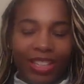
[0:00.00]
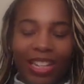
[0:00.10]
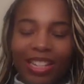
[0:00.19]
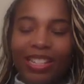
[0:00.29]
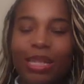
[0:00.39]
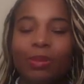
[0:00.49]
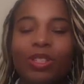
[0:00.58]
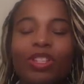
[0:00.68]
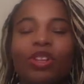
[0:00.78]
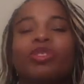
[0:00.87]
Then it
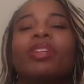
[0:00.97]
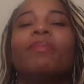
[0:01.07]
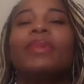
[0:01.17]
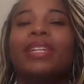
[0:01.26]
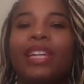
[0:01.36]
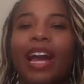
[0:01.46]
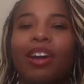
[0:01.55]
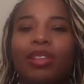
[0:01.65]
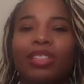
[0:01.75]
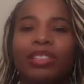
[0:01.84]
seems as though some media
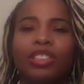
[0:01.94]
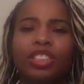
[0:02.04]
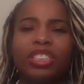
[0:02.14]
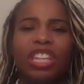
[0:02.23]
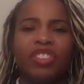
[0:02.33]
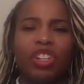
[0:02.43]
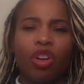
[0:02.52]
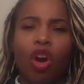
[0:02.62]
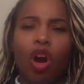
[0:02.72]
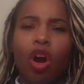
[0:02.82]
outlets are just giving
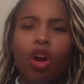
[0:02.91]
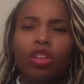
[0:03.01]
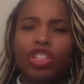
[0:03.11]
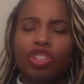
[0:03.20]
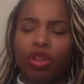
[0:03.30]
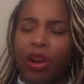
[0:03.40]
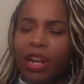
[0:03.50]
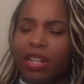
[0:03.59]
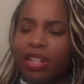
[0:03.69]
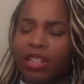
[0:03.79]
her all this
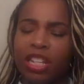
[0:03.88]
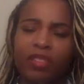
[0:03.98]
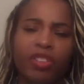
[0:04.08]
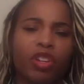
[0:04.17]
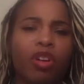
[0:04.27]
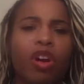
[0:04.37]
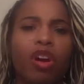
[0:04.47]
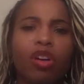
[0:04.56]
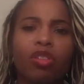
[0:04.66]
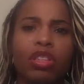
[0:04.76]
credit and giving her
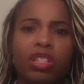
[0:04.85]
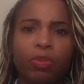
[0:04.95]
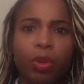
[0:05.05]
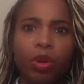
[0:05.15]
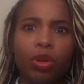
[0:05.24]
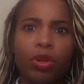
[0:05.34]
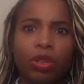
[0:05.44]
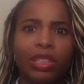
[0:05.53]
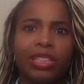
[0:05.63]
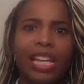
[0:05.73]
all this
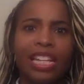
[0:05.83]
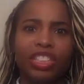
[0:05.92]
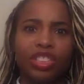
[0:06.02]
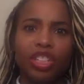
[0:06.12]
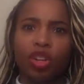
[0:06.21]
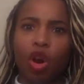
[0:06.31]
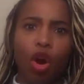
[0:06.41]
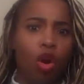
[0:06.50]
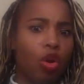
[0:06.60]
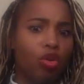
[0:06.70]
pull, and that,
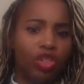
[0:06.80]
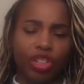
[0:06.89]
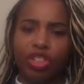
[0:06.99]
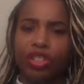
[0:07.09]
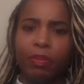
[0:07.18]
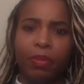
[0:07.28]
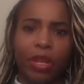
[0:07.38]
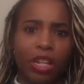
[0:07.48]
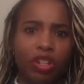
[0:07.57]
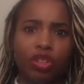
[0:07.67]
oh, she's the
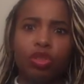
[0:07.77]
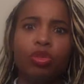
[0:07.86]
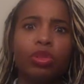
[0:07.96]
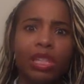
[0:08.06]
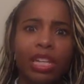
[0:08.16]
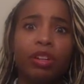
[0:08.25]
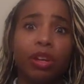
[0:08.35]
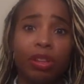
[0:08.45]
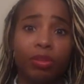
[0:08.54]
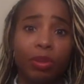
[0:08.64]
big new
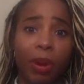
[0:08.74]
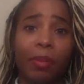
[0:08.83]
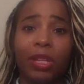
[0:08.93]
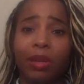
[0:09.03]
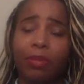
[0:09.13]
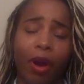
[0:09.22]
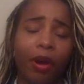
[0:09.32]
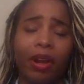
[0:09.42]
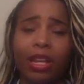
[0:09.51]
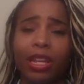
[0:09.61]
leader of the Republican
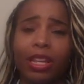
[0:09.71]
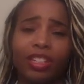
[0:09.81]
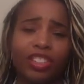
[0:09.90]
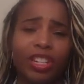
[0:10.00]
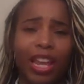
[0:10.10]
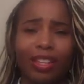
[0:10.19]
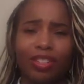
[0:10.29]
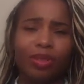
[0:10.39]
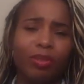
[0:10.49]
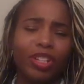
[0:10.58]
Party and she
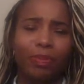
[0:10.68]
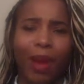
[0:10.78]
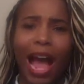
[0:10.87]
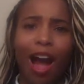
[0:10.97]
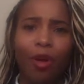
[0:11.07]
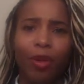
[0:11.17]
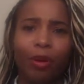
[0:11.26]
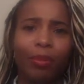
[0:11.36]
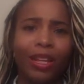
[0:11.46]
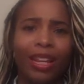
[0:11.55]
has so much
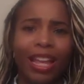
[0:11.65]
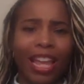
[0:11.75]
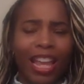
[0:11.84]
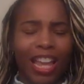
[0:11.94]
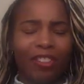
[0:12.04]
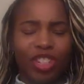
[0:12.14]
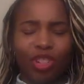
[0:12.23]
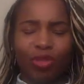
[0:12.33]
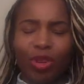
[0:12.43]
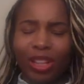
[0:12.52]
power. But if
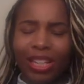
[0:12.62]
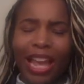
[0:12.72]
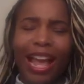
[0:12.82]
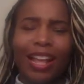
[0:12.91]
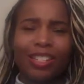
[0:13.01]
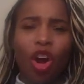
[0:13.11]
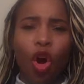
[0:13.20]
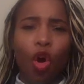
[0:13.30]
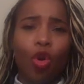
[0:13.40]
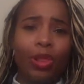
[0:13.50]
she really has a
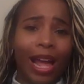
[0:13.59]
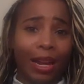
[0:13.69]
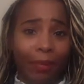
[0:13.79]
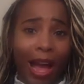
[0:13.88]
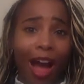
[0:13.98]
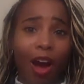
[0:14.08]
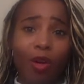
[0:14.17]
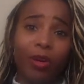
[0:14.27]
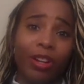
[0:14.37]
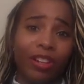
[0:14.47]
whole lot of
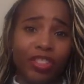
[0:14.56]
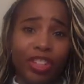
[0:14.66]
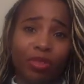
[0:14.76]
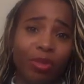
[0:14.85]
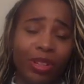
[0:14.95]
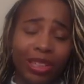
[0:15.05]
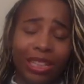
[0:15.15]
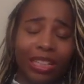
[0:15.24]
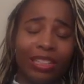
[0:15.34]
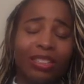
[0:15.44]
power, and if she
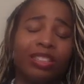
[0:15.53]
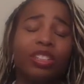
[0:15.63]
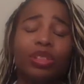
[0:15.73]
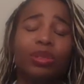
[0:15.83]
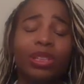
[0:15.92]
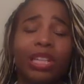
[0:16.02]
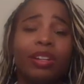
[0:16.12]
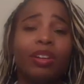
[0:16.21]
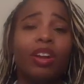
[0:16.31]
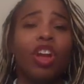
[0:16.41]
really is the new
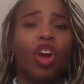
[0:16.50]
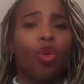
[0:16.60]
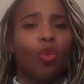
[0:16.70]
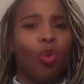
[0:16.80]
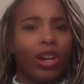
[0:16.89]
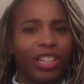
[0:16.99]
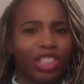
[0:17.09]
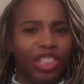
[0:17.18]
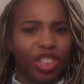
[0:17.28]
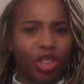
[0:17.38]
leader, what is
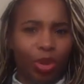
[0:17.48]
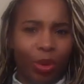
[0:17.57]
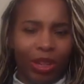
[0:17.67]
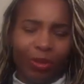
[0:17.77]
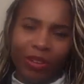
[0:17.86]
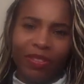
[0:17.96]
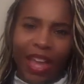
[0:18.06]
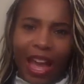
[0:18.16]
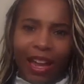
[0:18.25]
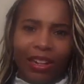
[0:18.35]
she doing with
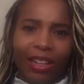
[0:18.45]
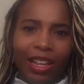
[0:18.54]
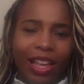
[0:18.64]
that?